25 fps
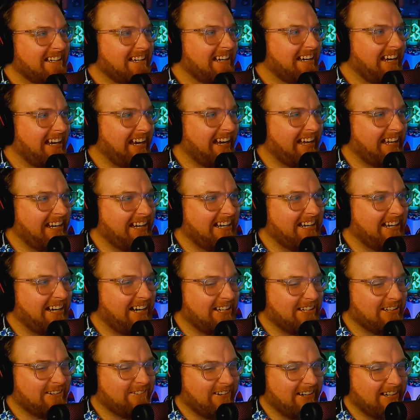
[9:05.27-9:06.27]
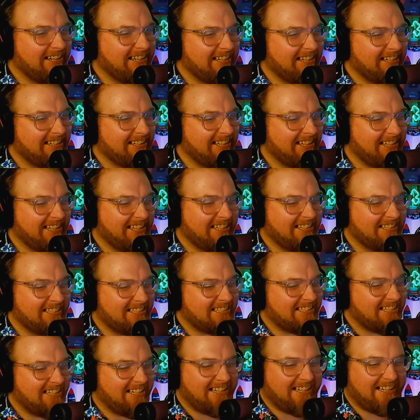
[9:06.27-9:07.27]
Add another one to the
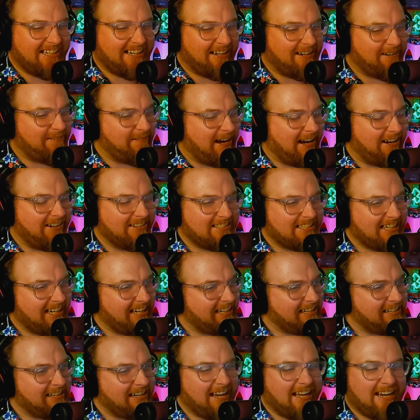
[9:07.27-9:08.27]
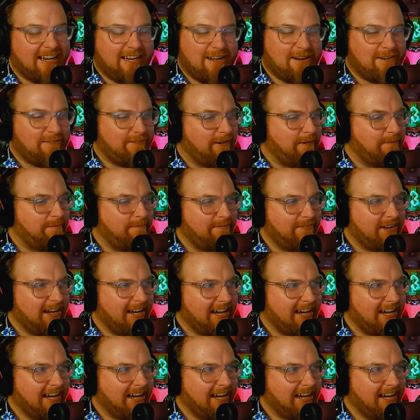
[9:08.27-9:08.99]
list. I'll take any of them.